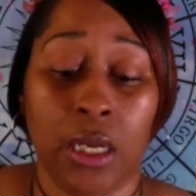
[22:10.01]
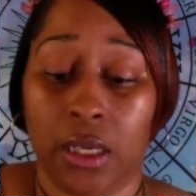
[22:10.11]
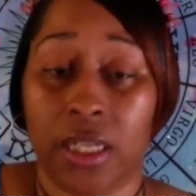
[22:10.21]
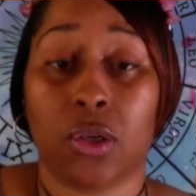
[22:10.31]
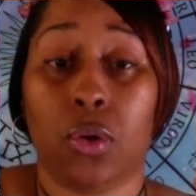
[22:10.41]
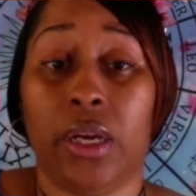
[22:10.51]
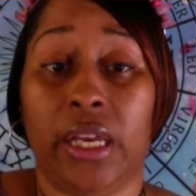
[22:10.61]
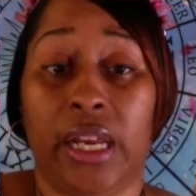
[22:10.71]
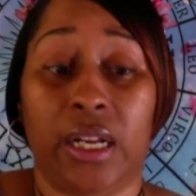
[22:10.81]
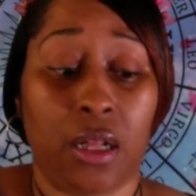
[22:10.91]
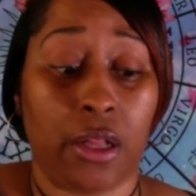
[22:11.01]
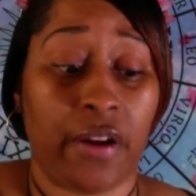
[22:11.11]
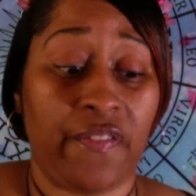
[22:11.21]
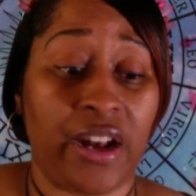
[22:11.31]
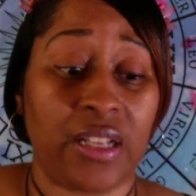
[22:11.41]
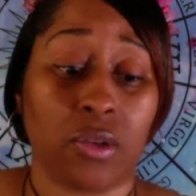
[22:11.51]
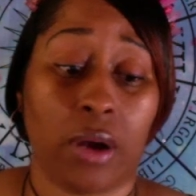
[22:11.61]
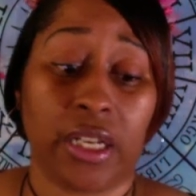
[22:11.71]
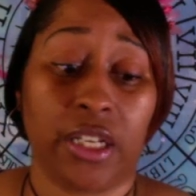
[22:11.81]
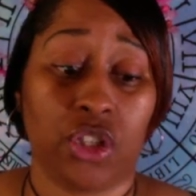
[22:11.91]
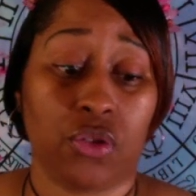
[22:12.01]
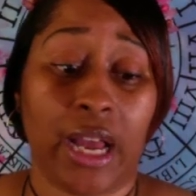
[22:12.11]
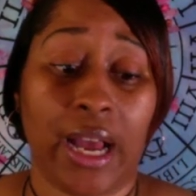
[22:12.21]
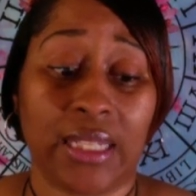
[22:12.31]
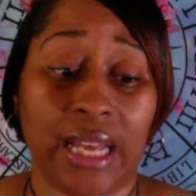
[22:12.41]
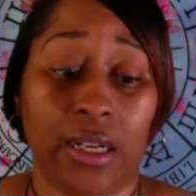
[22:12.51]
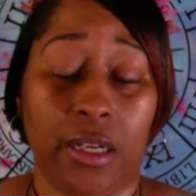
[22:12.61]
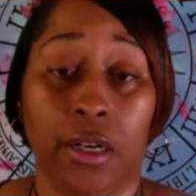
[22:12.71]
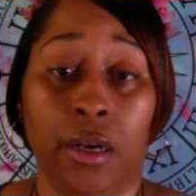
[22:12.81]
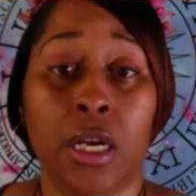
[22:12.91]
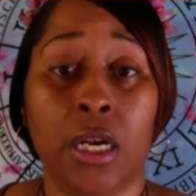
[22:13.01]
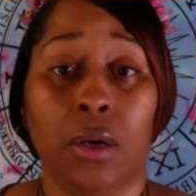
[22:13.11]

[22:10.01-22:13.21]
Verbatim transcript: Let's go ahead and clarify so I can get you guys out of here